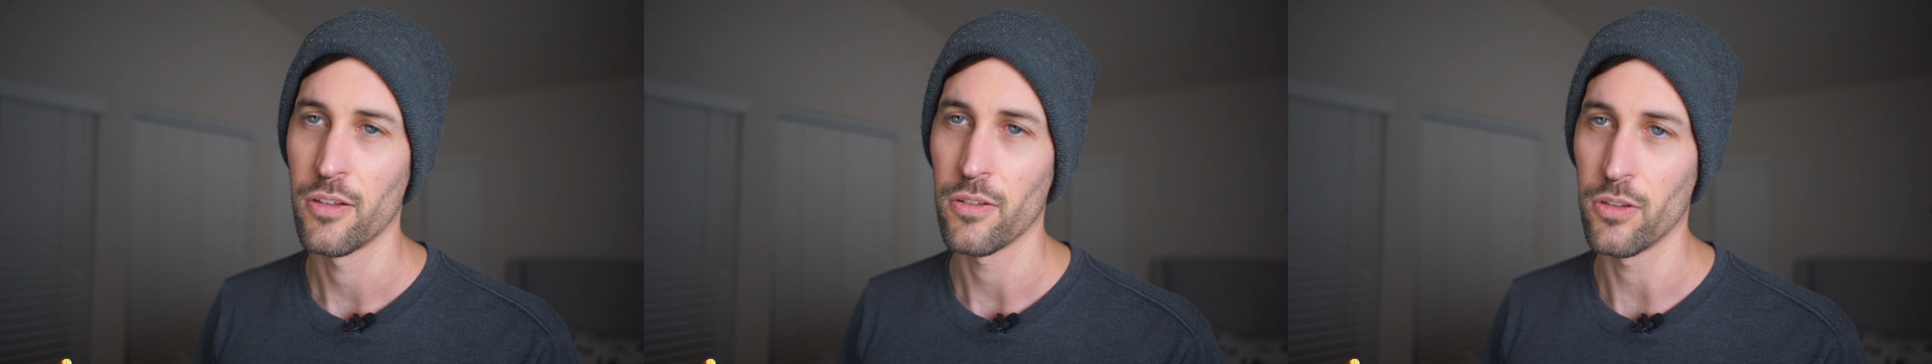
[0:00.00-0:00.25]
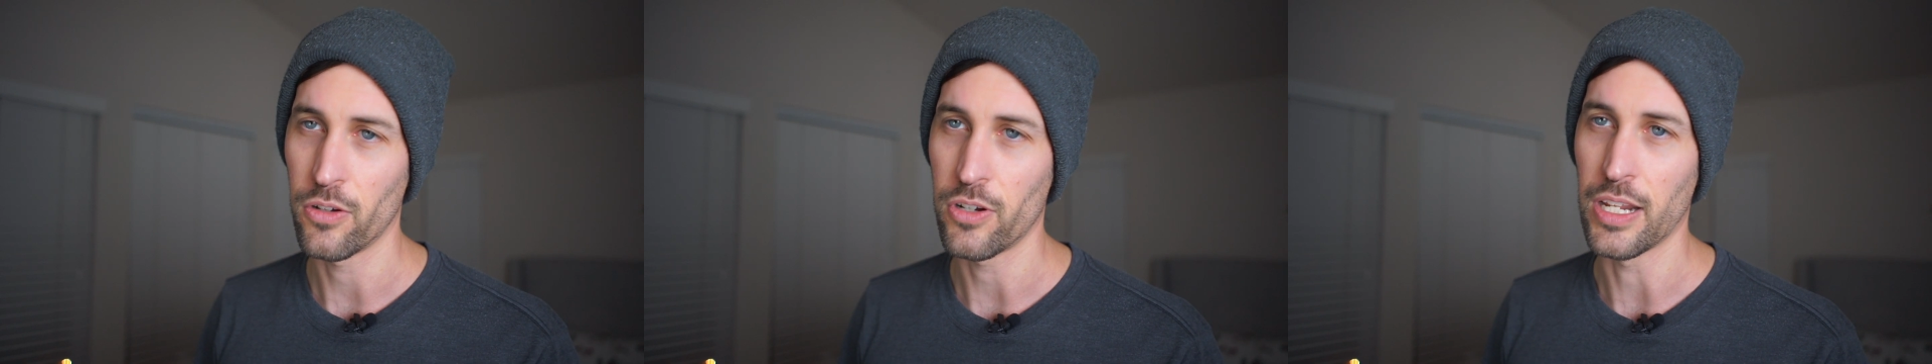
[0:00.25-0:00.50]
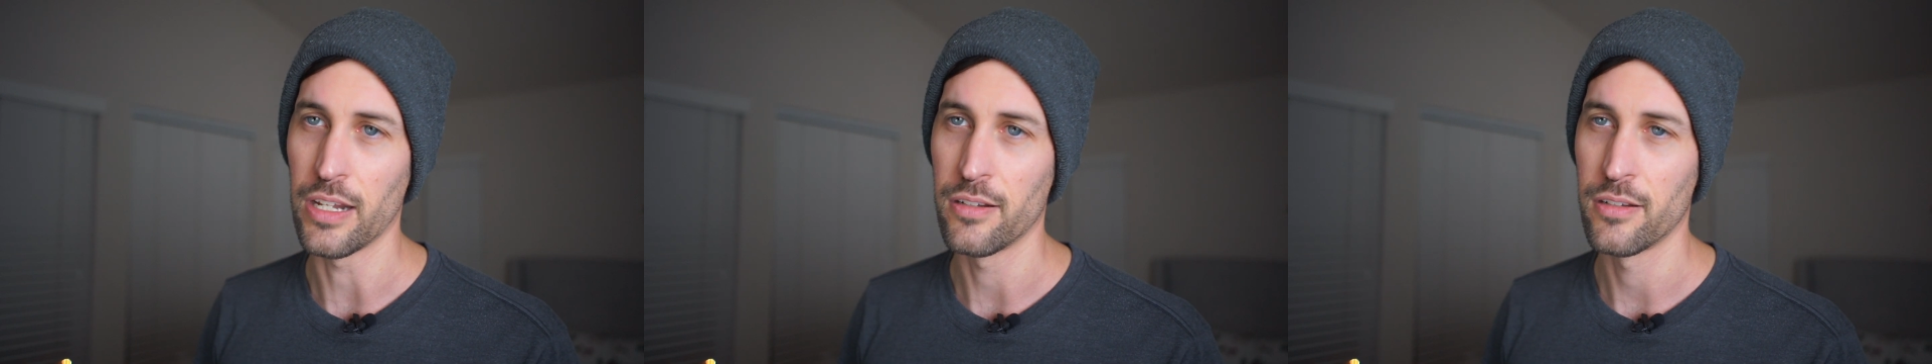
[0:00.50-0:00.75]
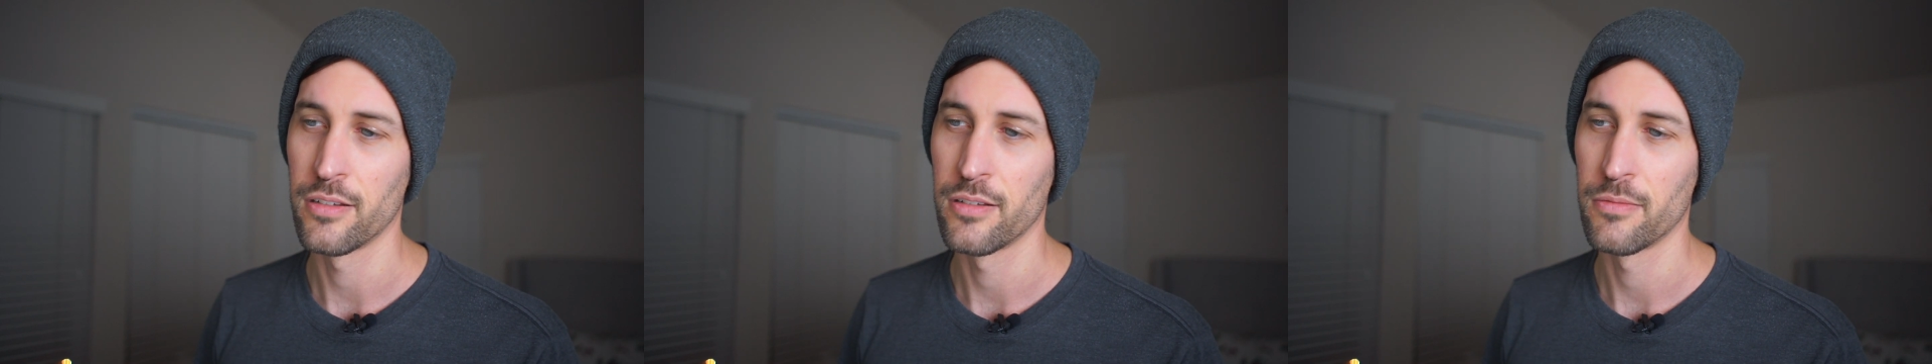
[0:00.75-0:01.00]
learning
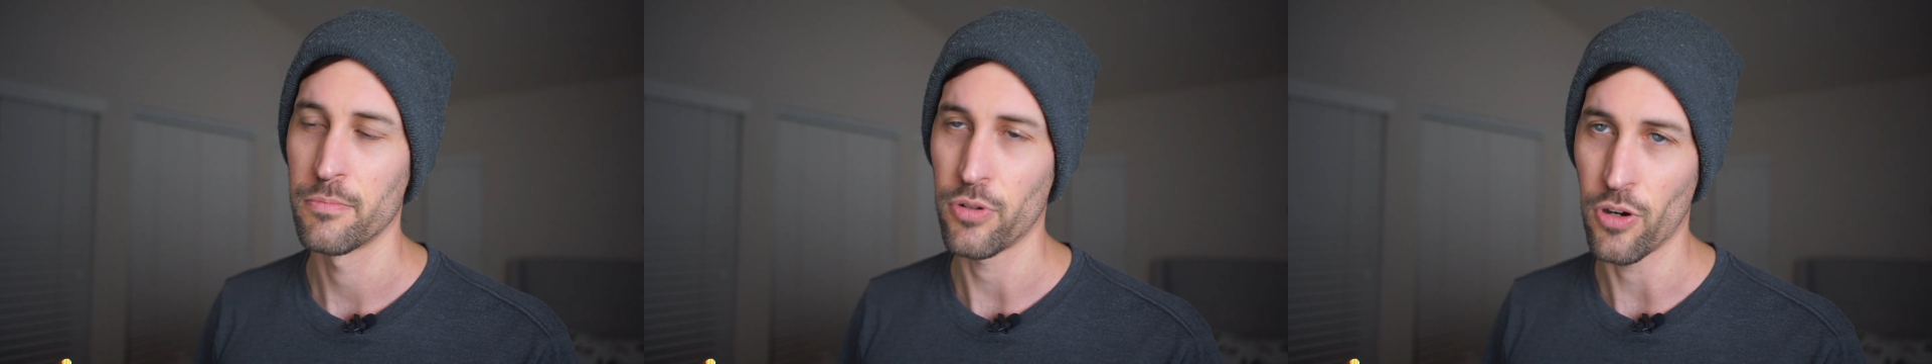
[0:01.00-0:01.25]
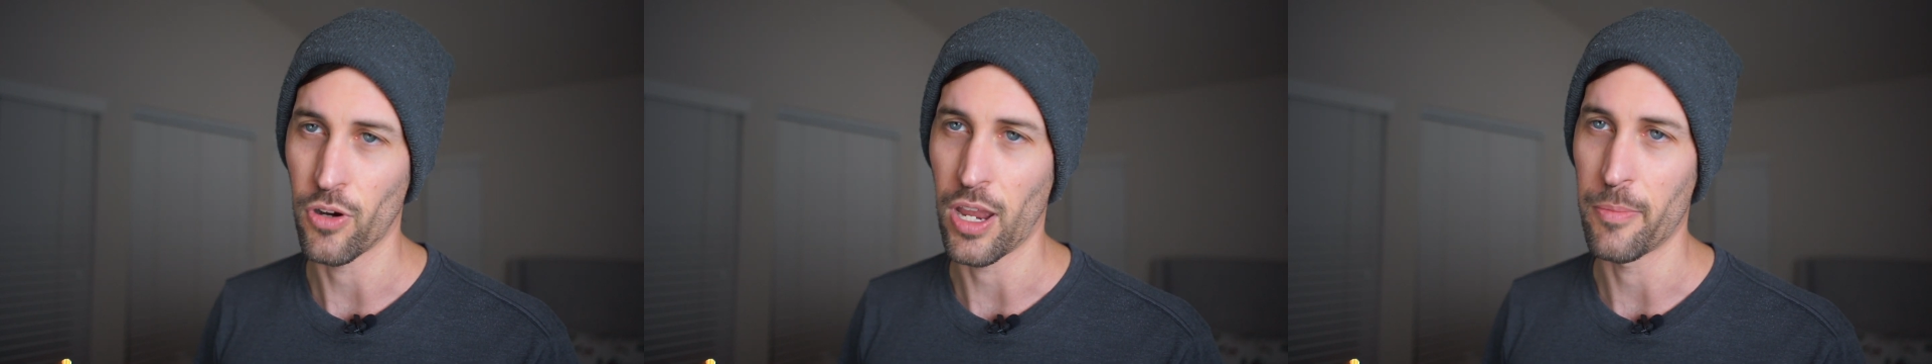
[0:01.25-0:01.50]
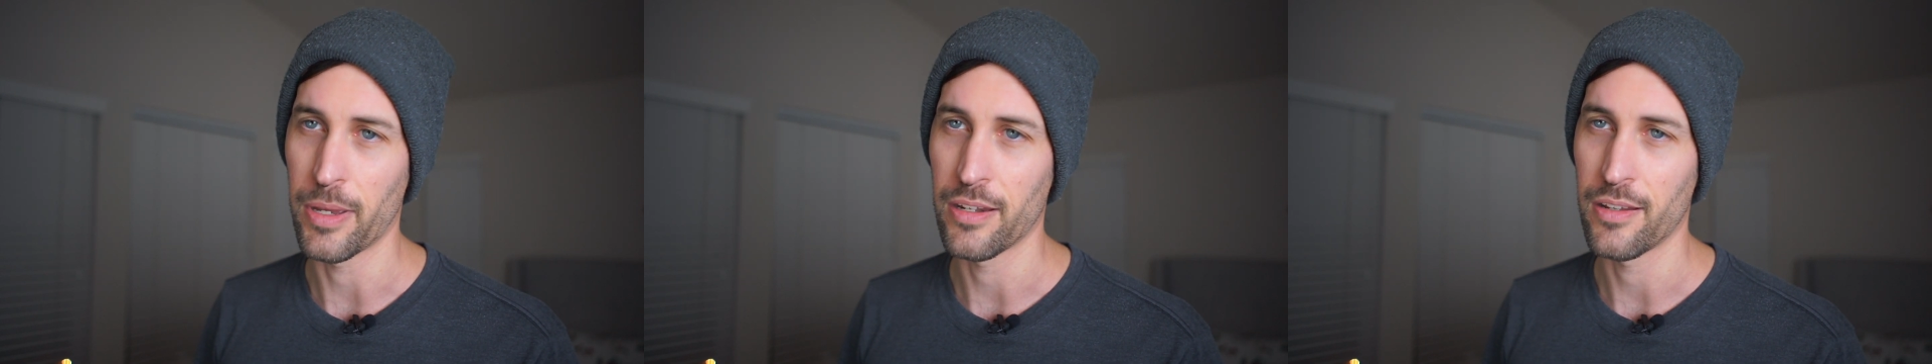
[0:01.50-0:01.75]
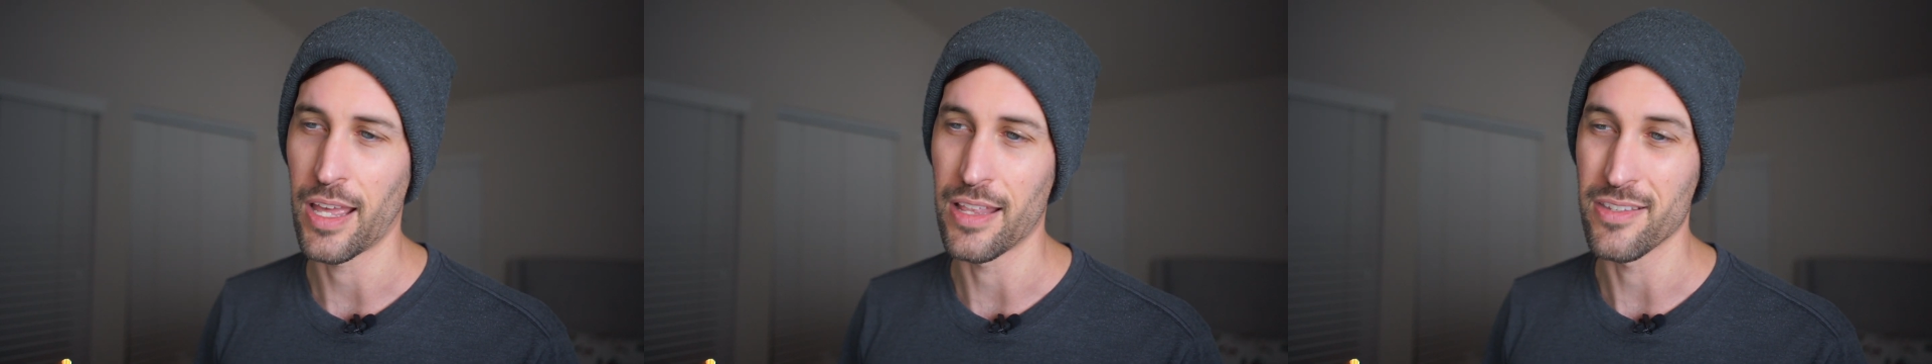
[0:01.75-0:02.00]
programming.
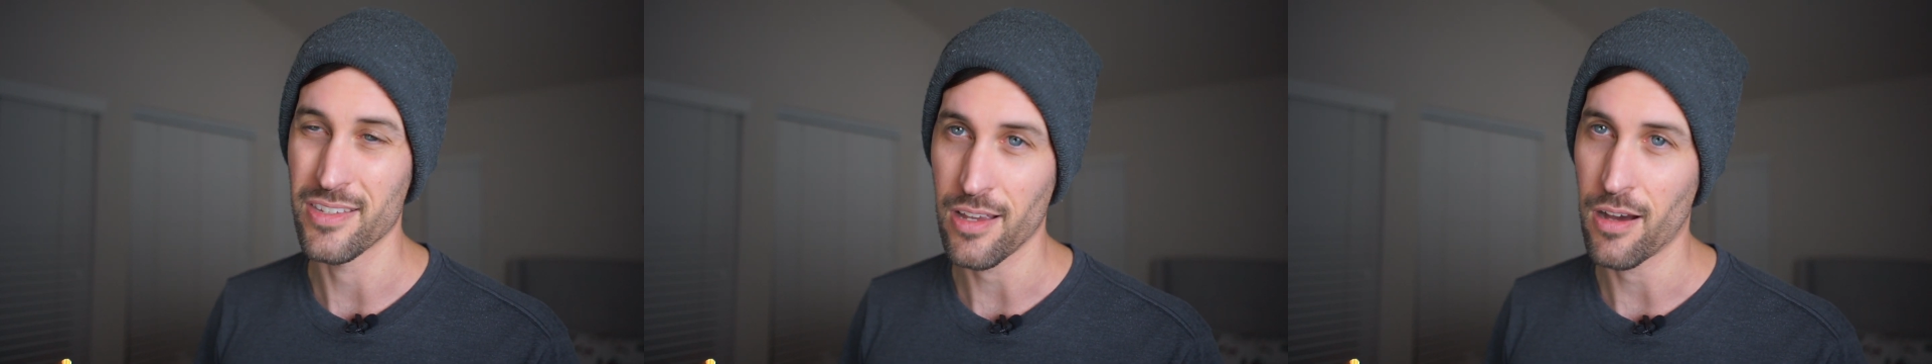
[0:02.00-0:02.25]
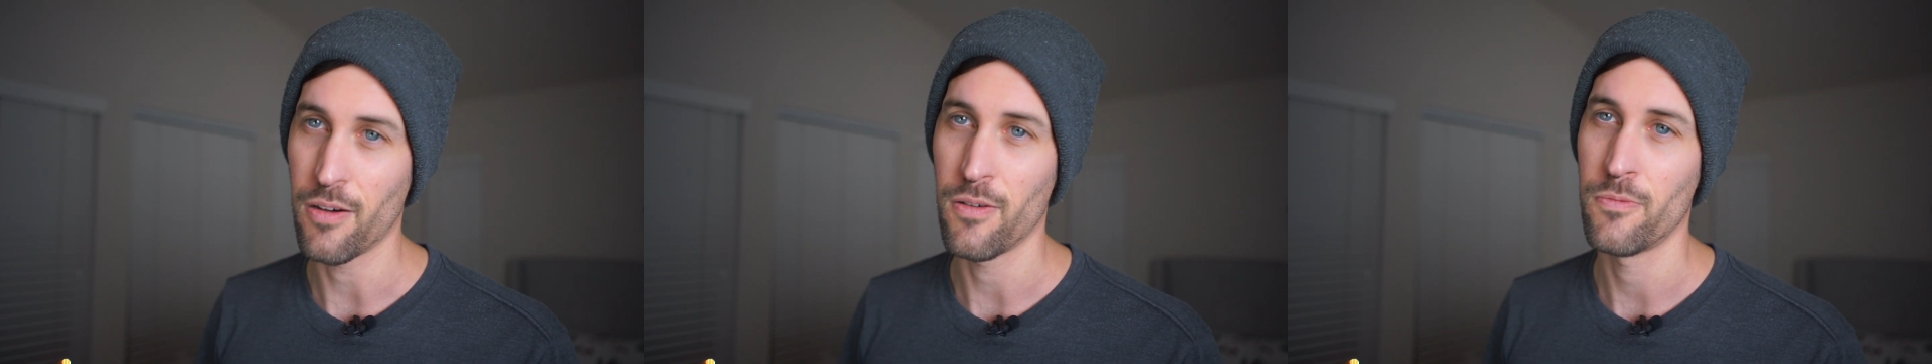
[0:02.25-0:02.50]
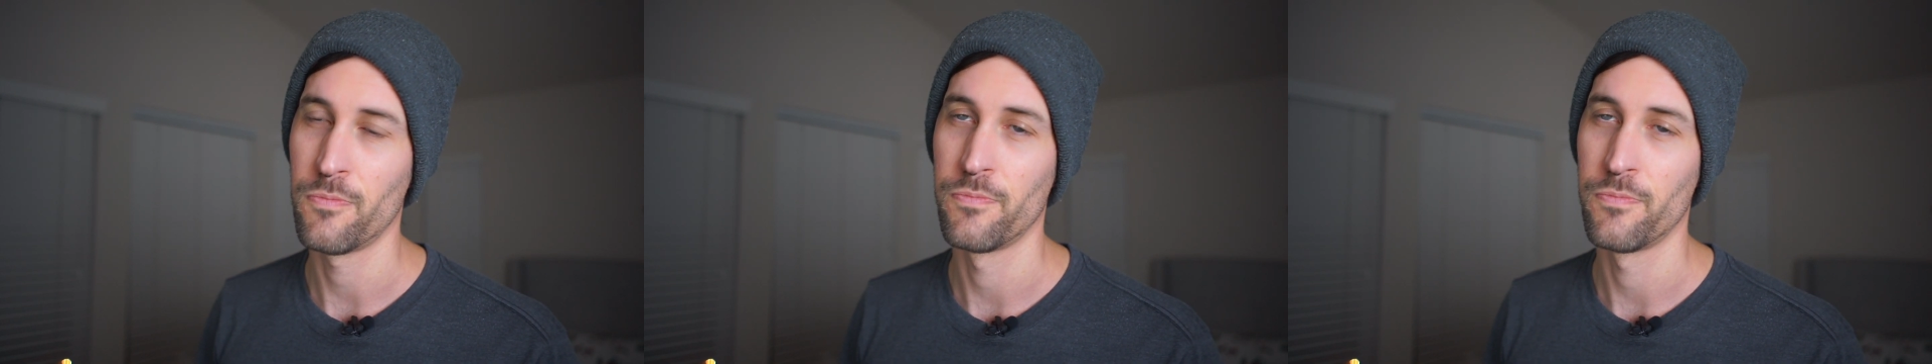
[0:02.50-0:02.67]
And so